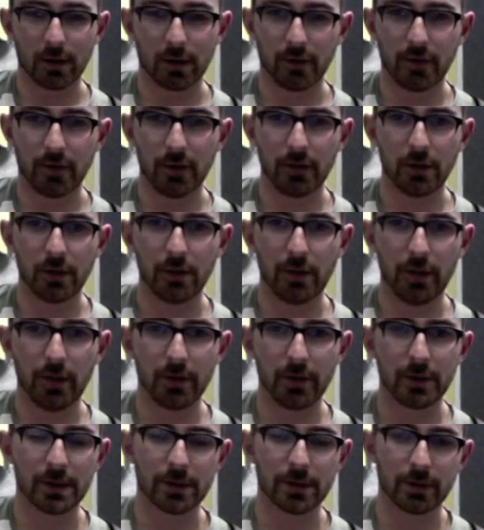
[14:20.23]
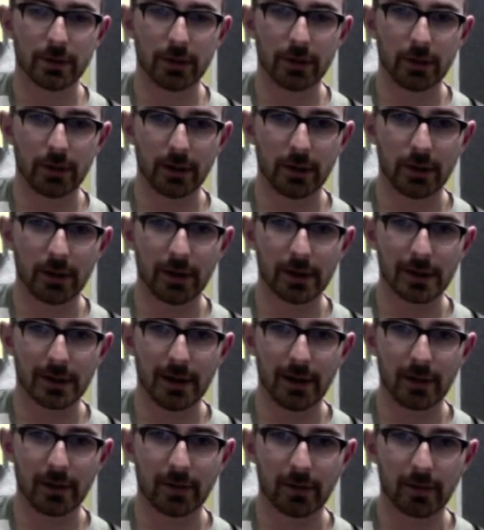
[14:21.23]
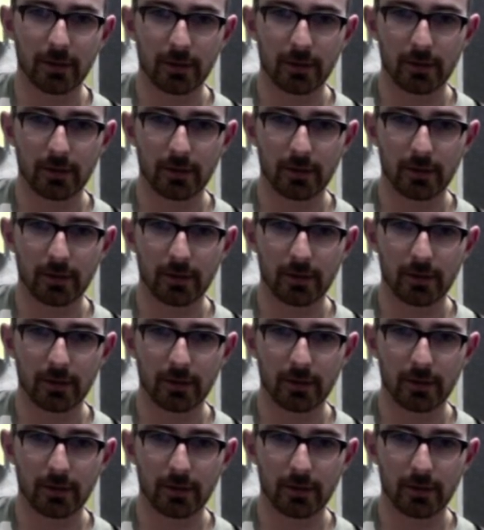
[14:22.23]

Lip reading: The 5th in the bottom is a really, really nice sound.